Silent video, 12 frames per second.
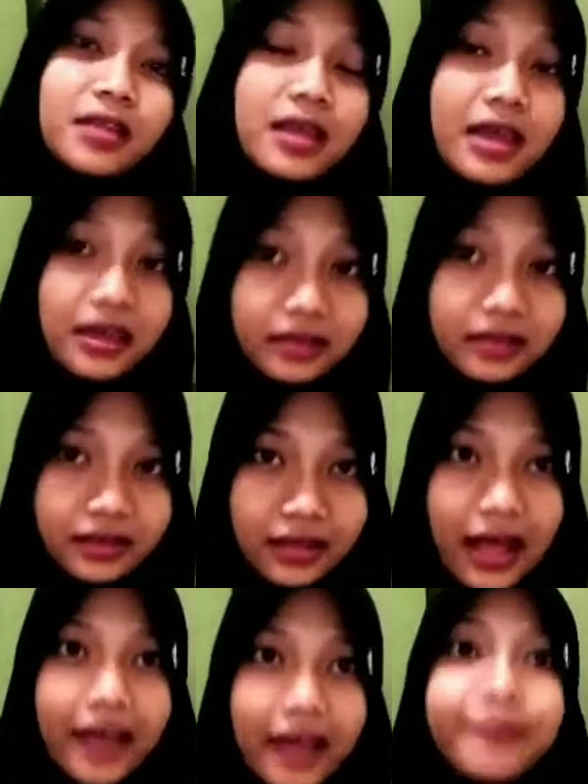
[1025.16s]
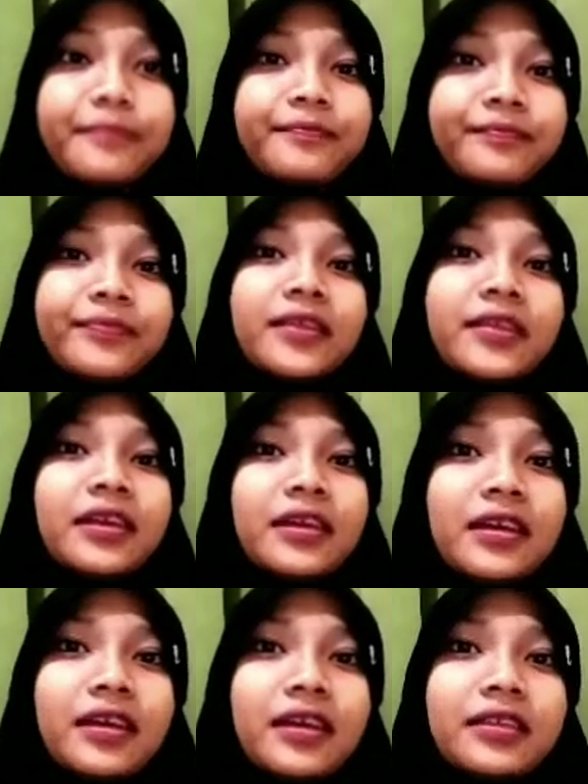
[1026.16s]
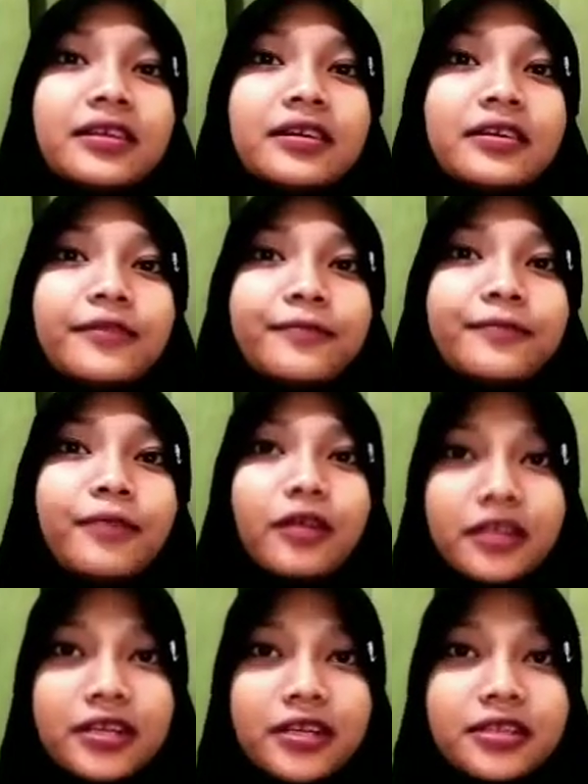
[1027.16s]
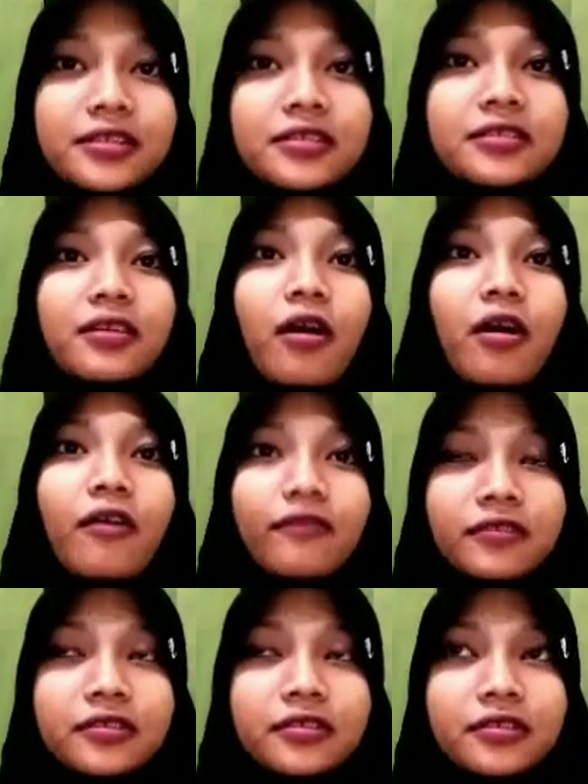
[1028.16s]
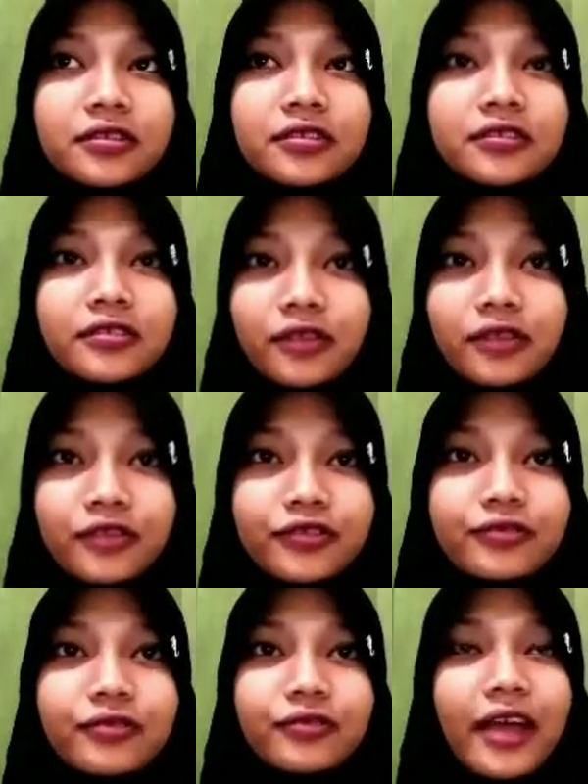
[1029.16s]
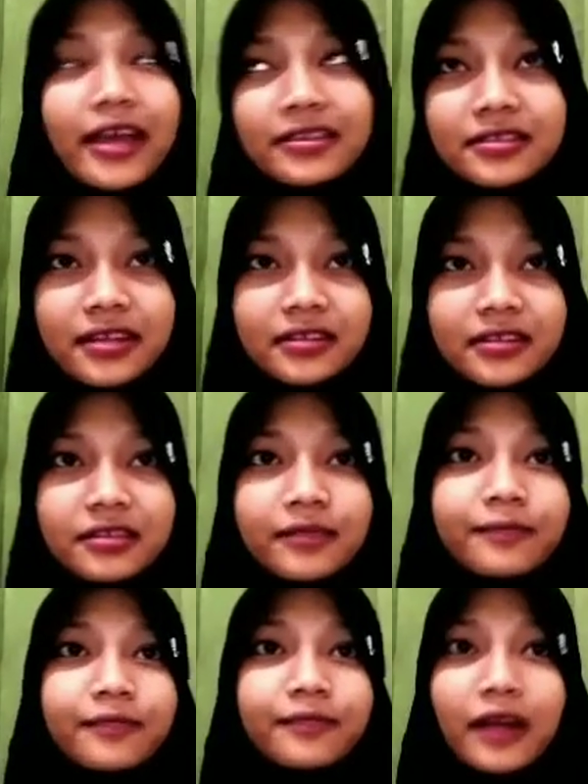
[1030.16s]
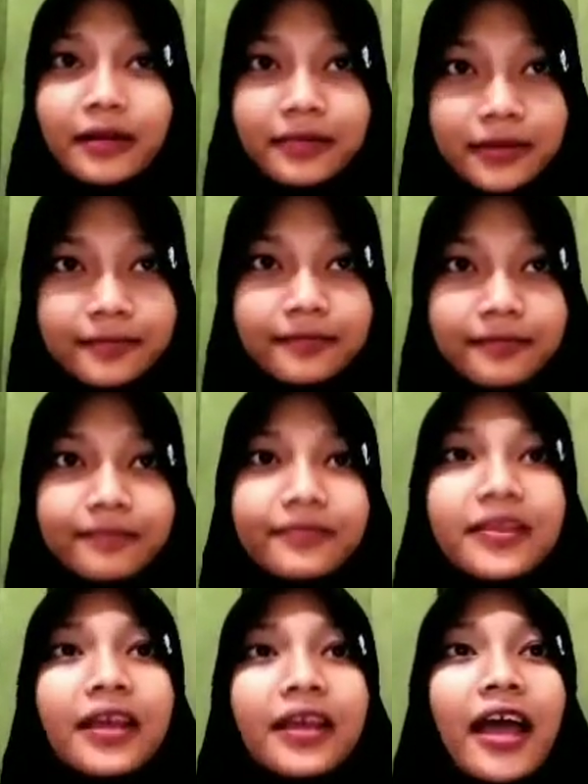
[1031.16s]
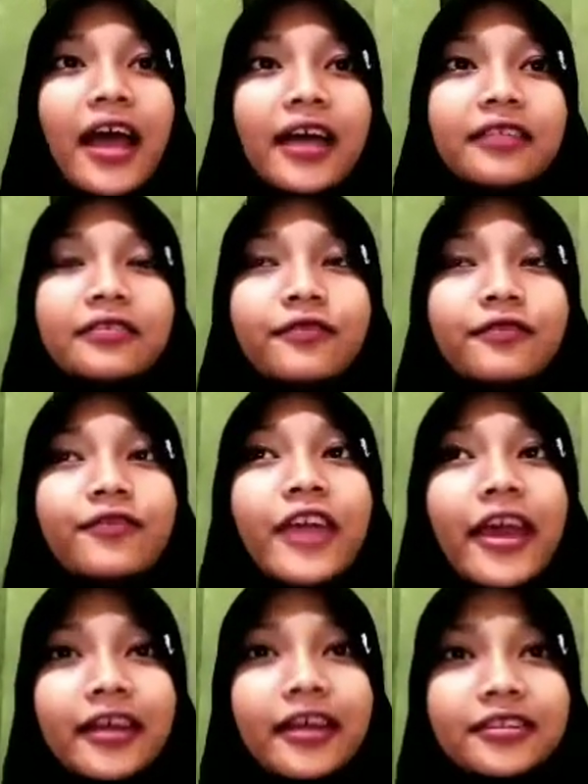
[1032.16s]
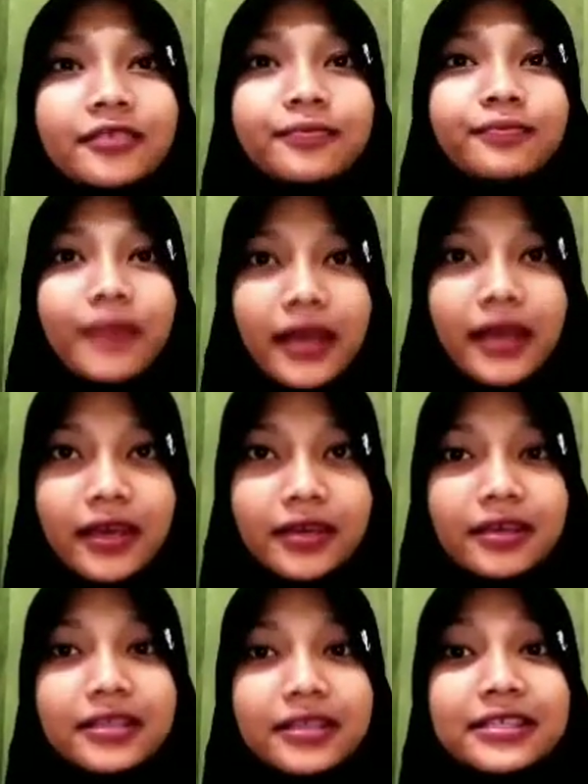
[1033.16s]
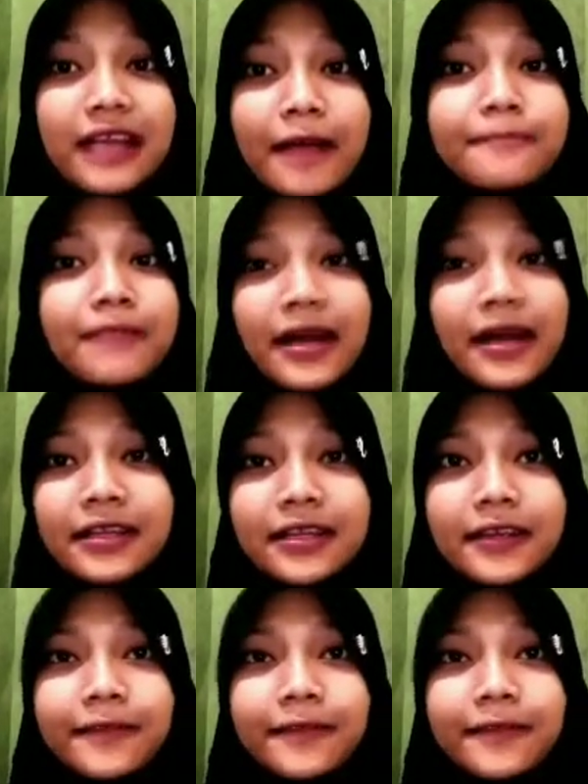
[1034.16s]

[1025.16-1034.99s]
At the time, the police offered not to extend the problem and we had to pay some money.